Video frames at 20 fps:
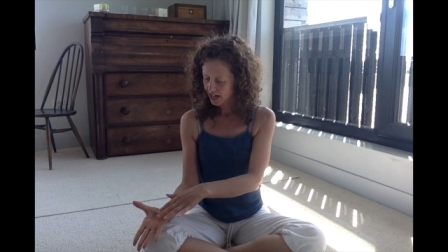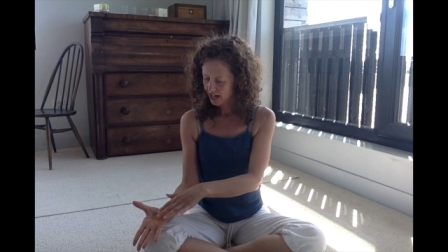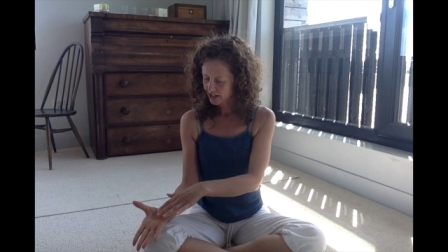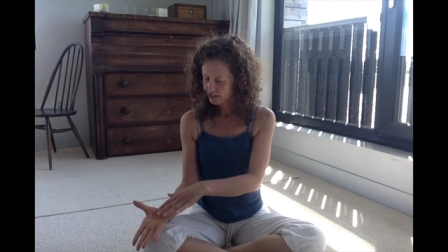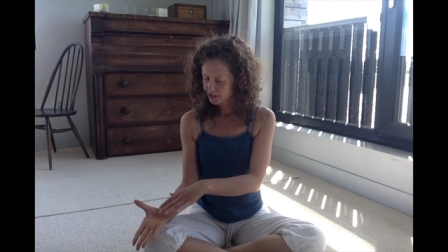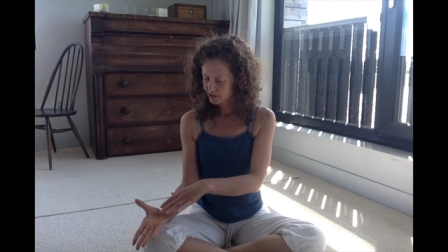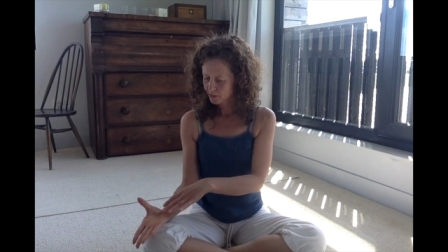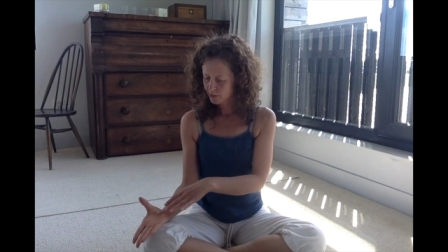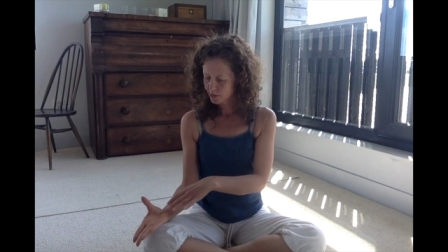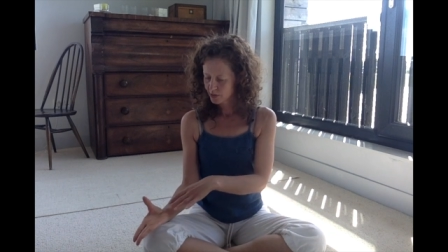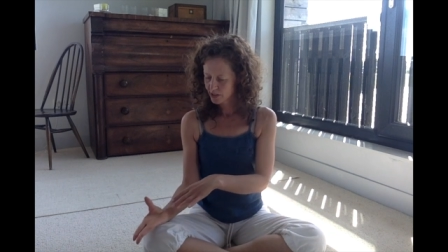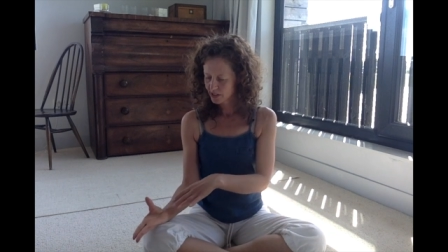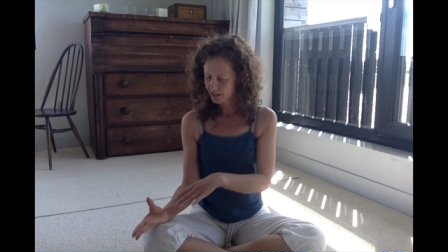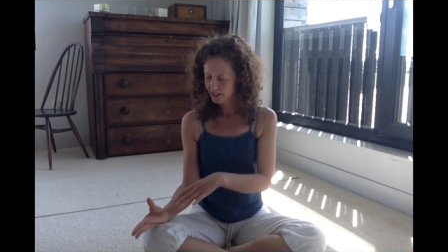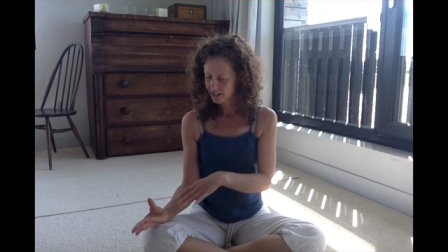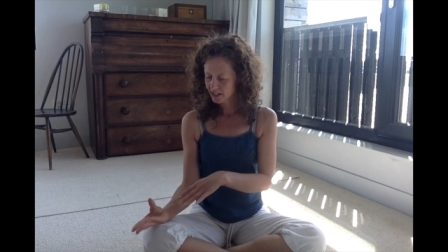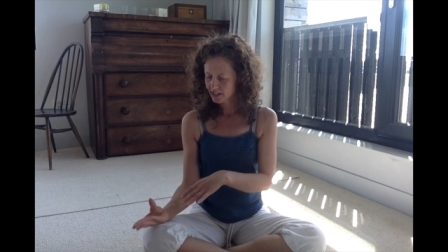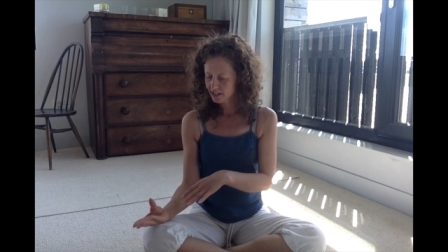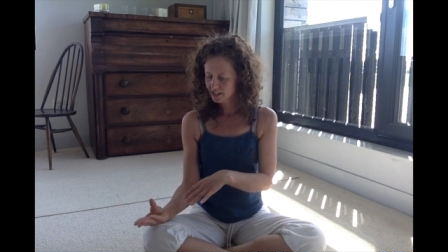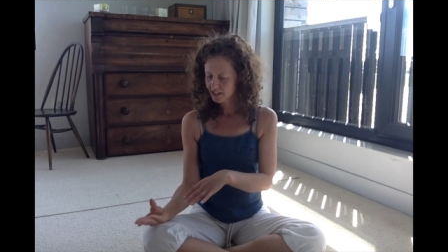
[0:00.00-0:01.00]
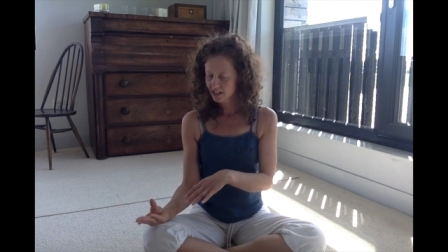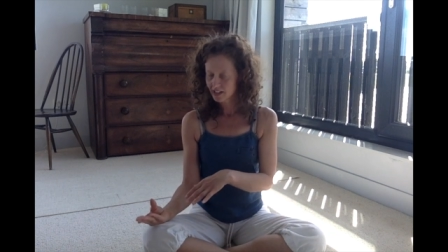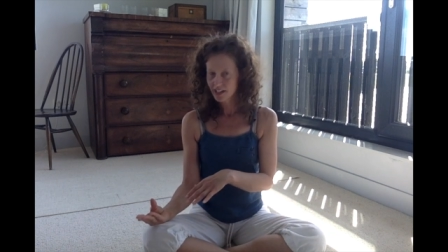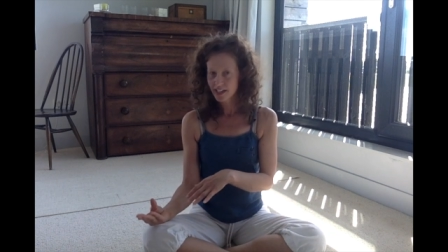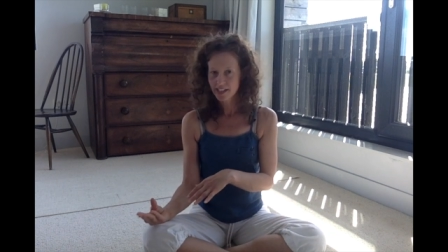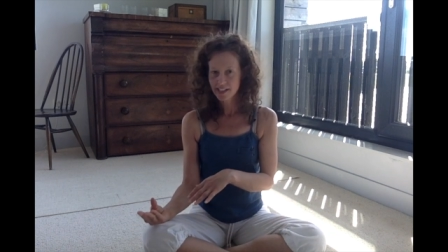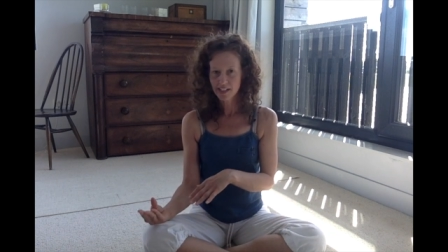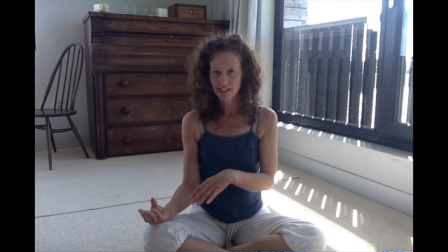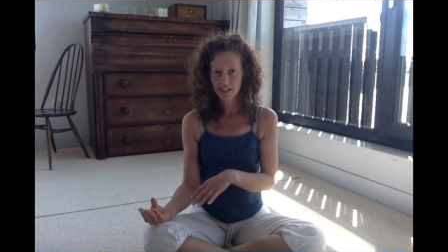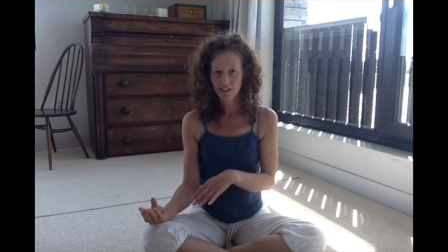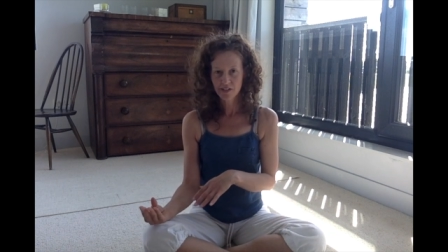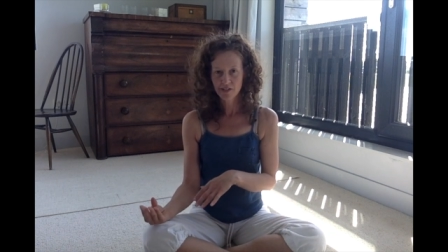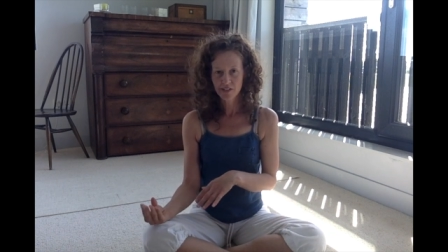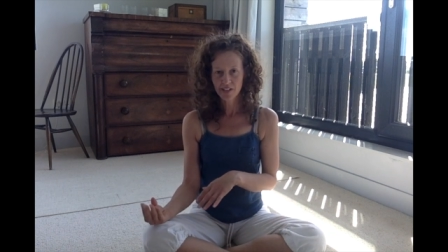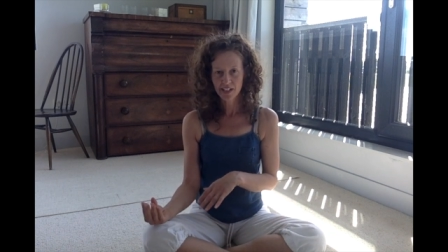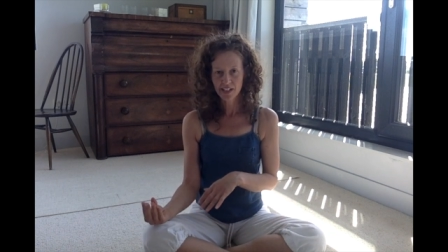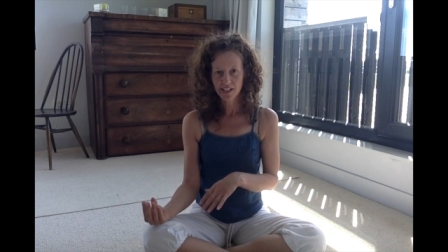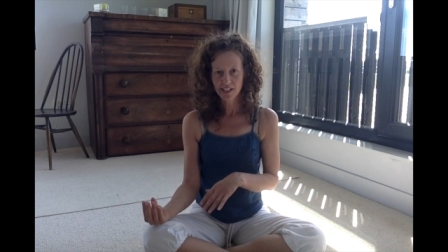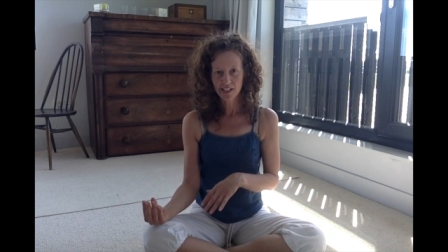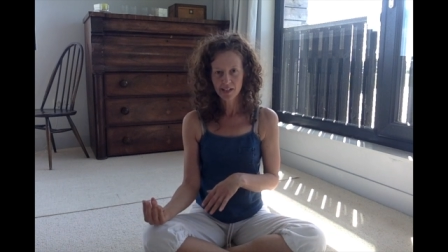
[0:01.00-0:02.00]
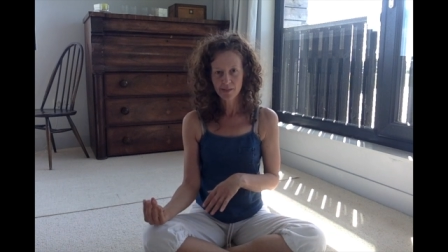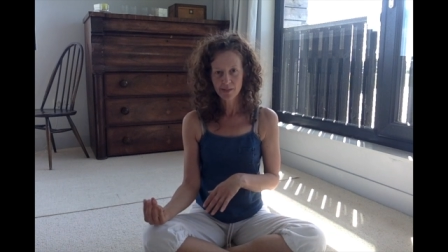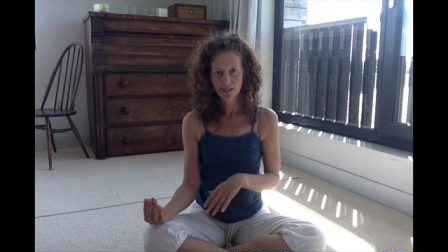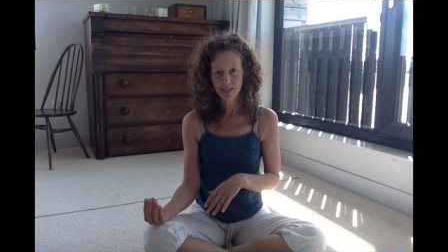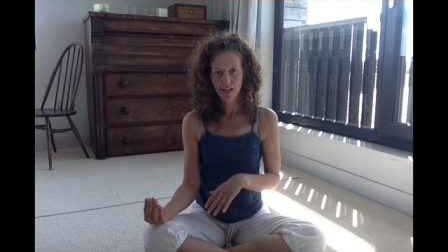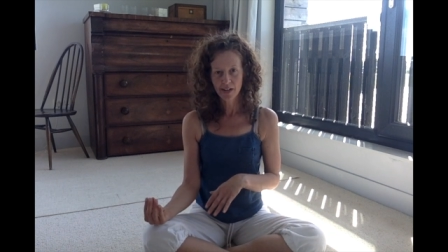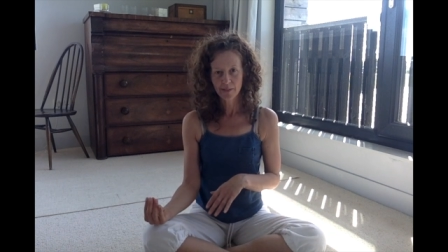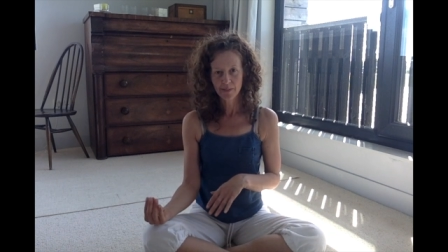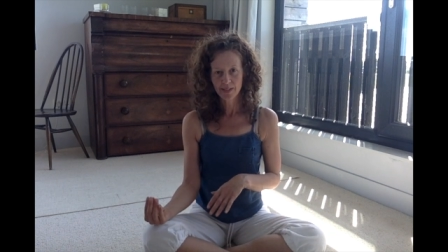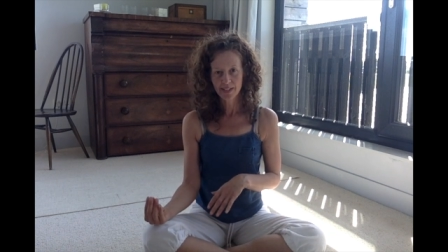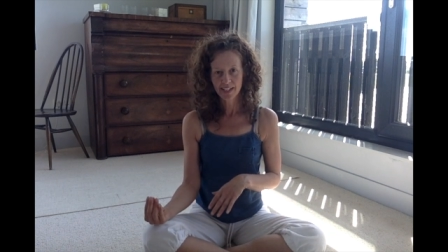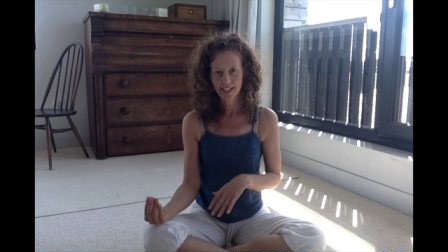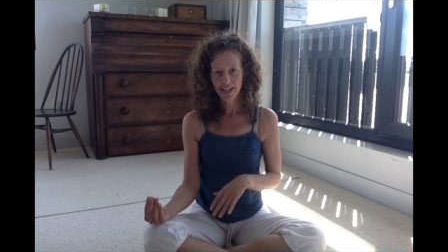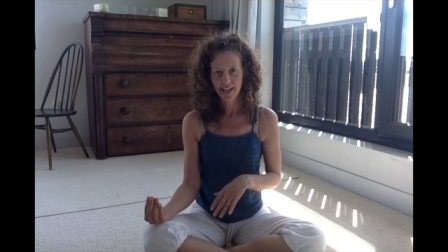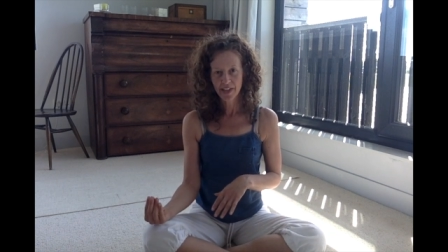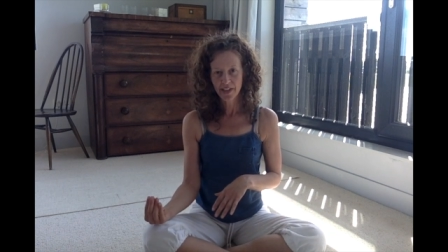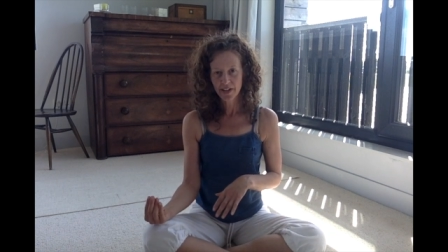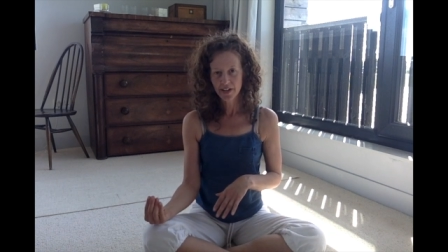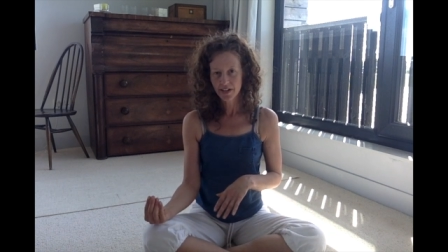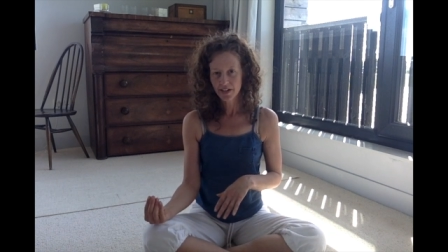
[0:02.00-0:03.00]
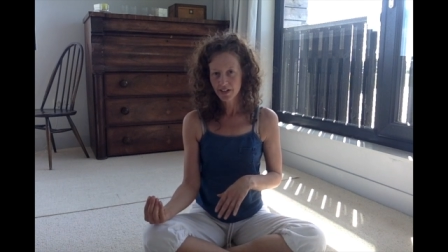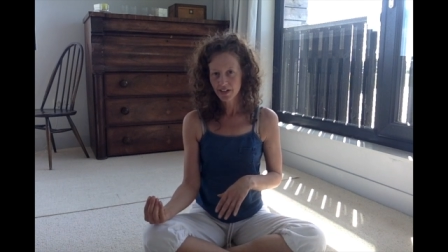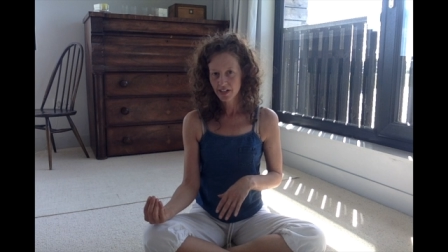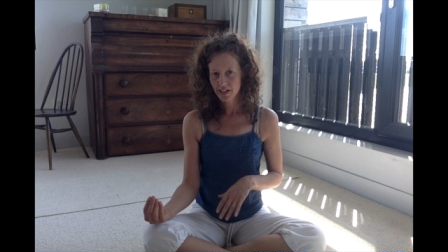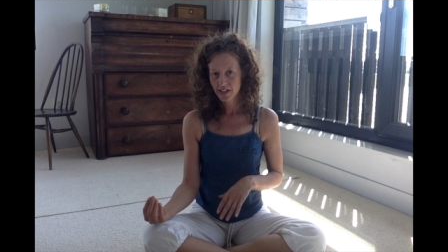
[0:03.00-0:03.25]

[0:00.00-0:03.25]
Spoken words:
As you breathe in, you're letting your fingertips come together.